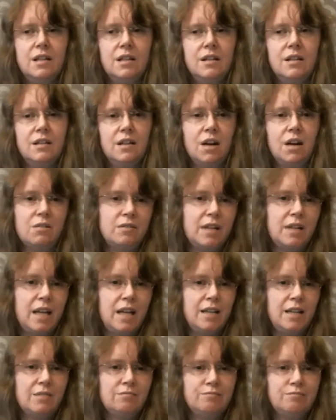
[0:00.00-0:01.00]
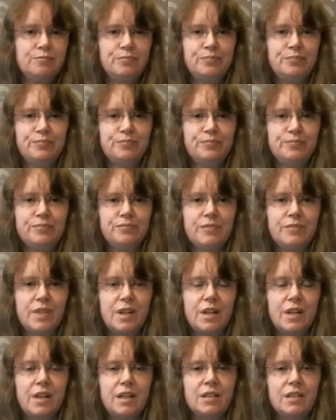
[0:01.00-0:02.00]
lonely,
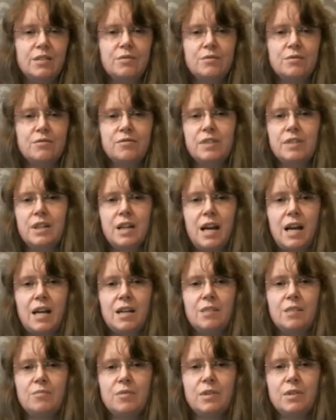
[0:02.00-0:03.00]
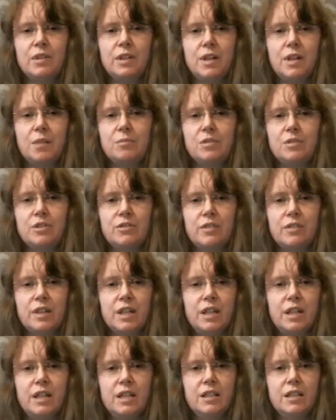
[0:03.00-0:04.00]
and I don't feel like putting up a
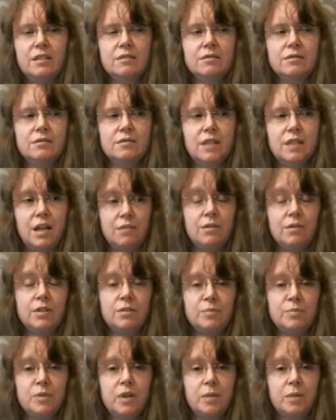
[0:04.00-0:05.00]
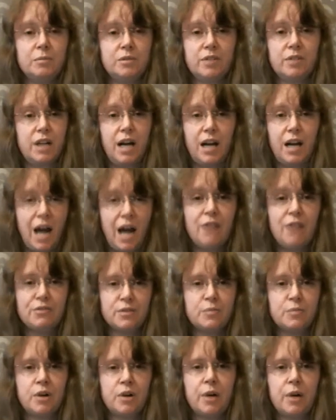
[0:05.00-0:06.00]
tree. I want to put up a tree. I have to
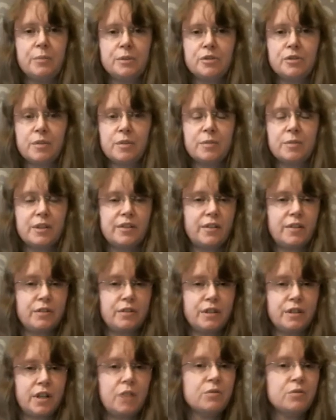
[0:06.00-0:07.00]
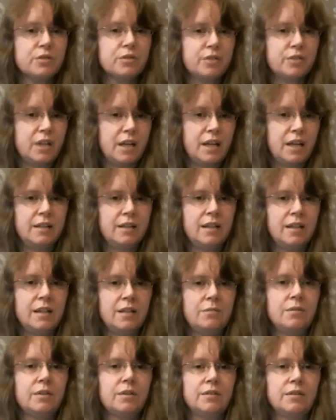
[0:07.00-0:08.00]
put up a tree, because if I don't do it, I did it
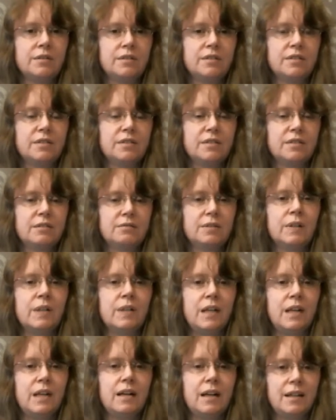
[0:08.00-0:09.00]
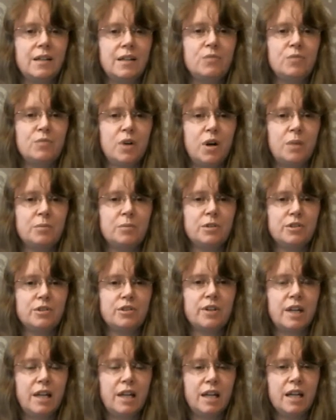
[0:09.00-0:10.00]
once. One year I didn't put up a
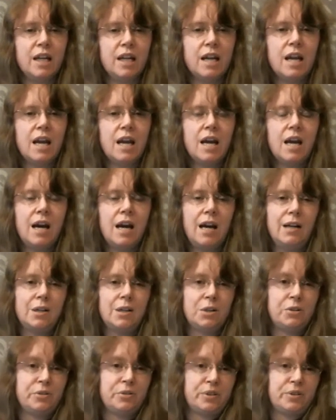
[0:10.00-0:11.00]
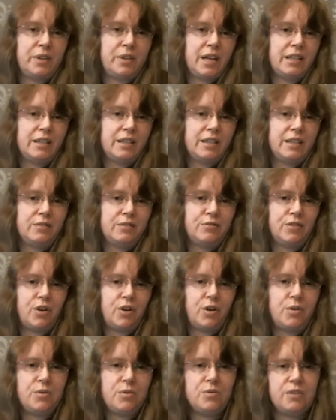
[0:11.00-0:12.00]
tree and I regretted it for a
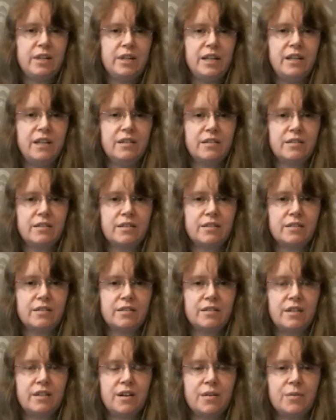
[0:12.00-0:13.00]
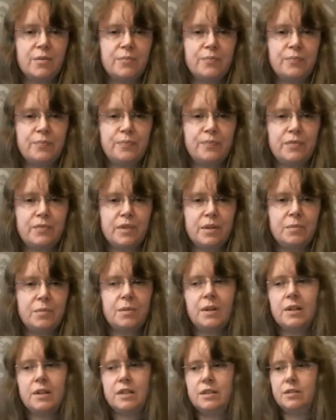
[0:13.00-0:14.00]
whole year. So I'm
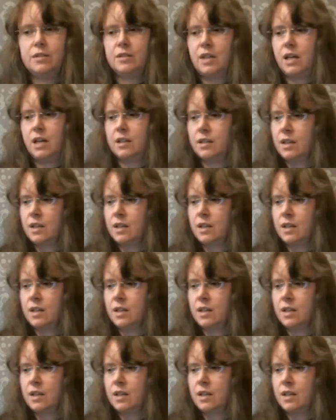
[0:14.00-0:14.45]
going to do that.